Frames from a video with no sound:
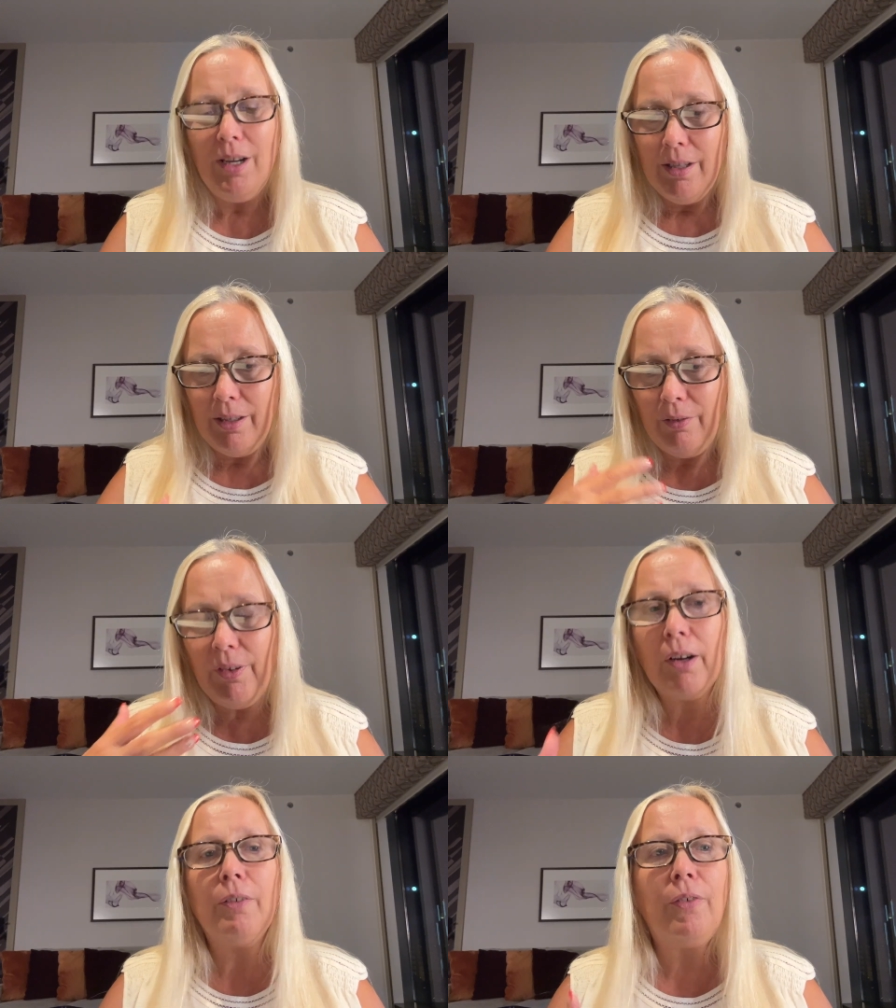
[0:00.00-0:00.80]

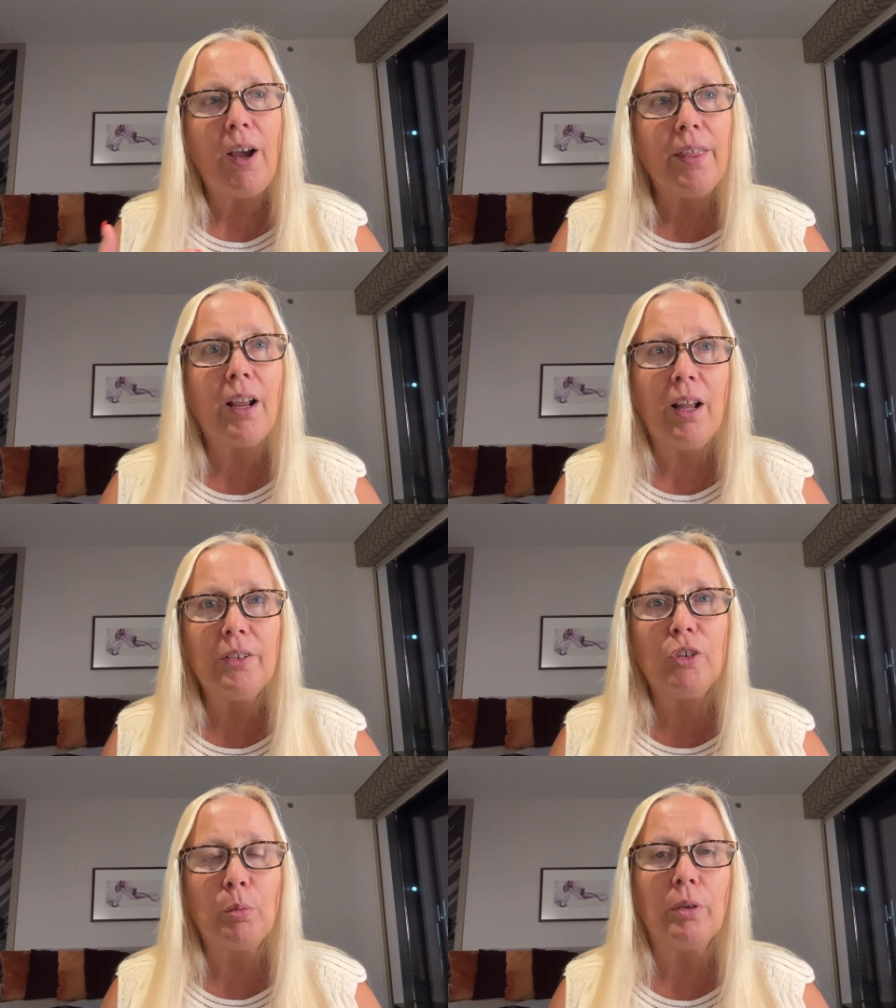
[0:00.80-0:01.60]
verify the
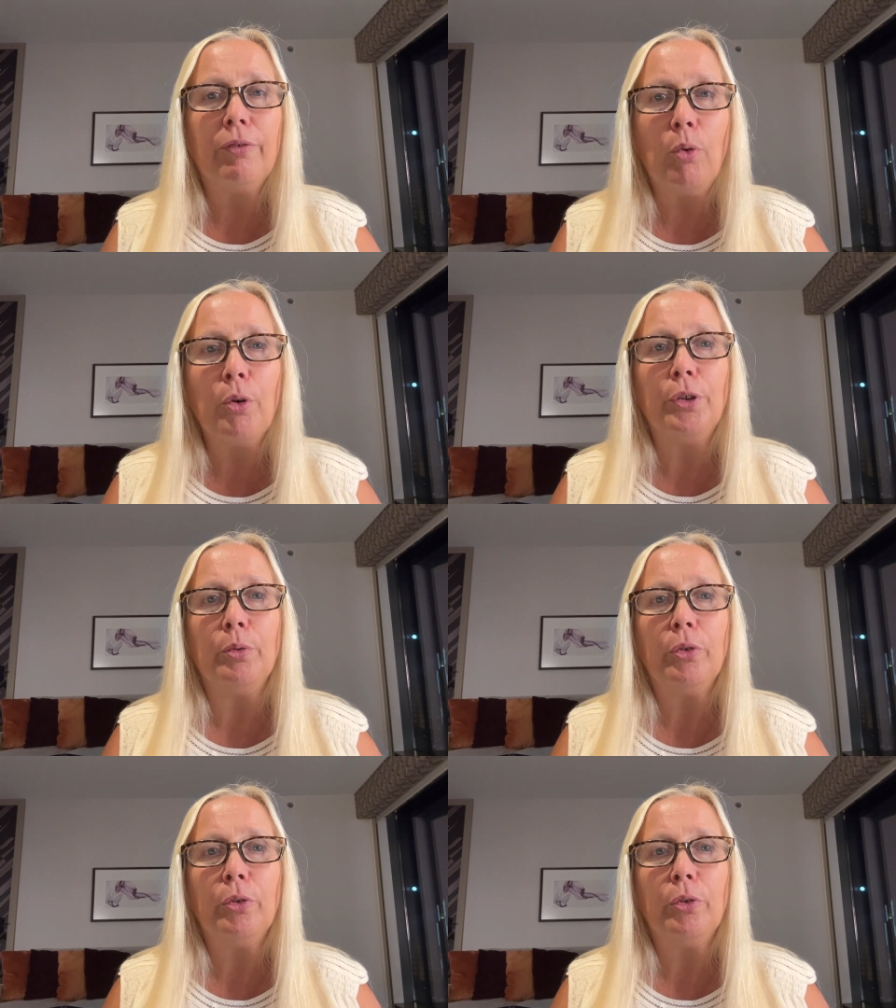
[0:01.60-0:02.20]
customer for you,